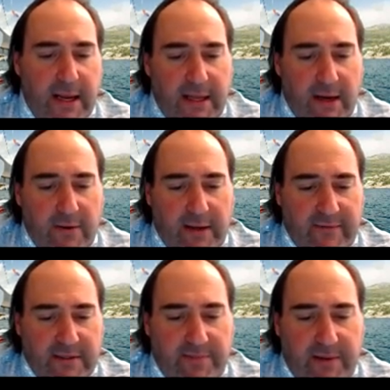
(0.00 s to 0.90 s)
And that will
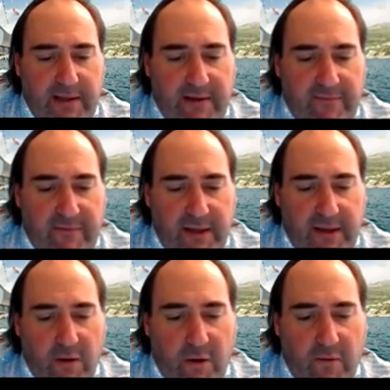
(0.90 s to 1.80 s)
give us
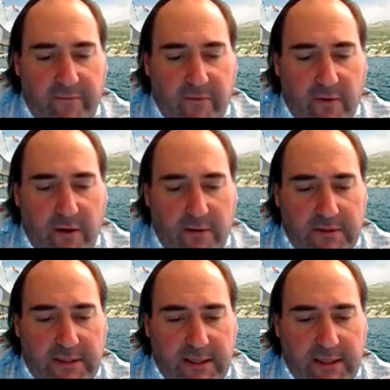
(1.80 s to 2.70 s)
PV over
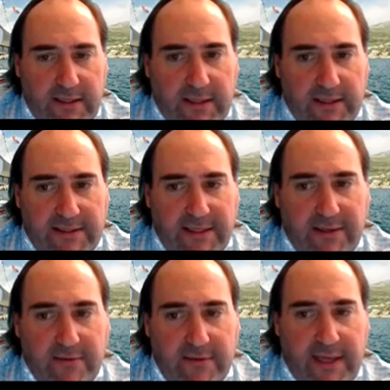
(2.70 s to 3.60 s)
RT is
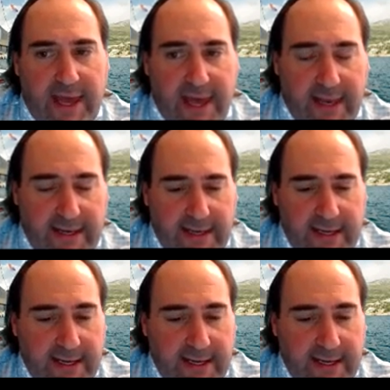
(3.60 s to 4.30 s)
equal to N.